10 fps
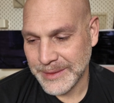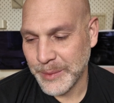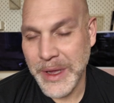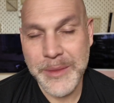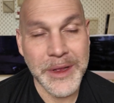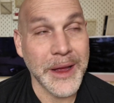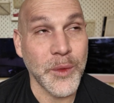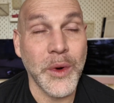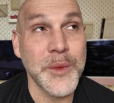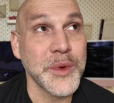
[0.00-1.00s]
Maybe
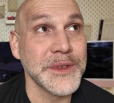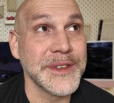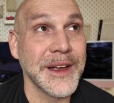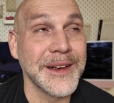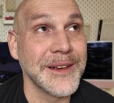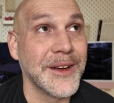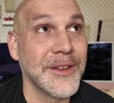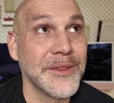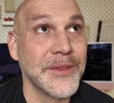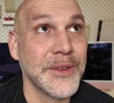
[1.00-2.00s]
like 1%
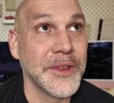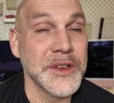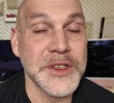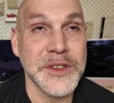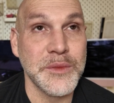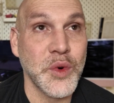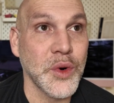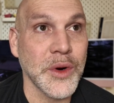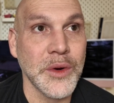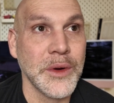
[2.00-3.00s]
of the
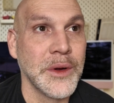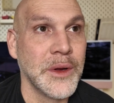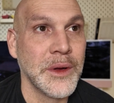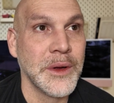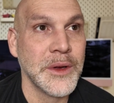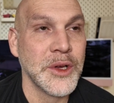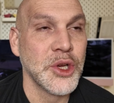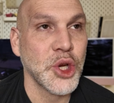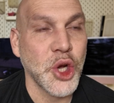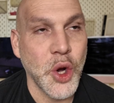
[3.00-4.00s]
s'more
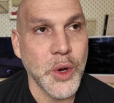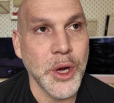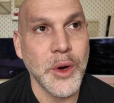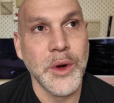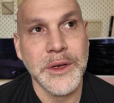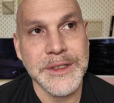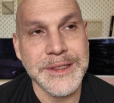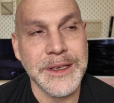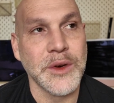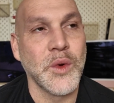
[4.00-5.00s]
cocoa
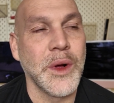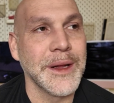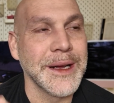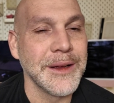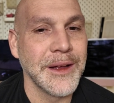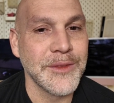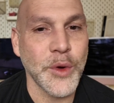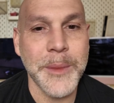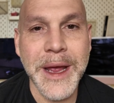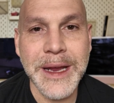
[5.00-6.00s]
cedar quality have
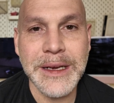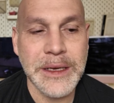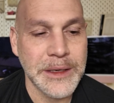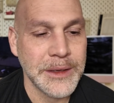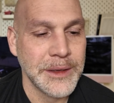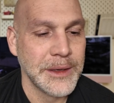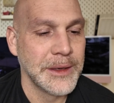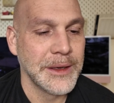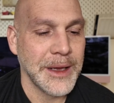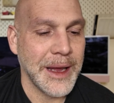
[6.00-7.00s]
remained,
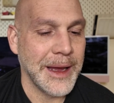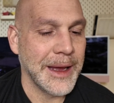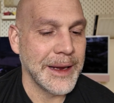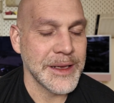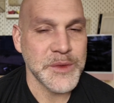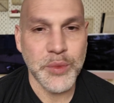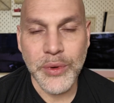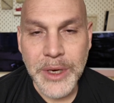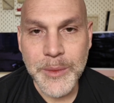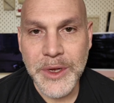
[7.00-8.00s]
and it's
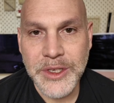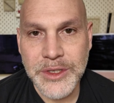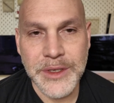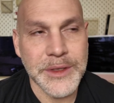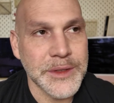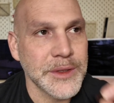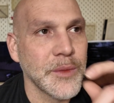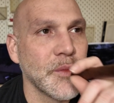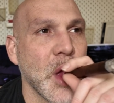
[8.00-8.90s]
pretty much just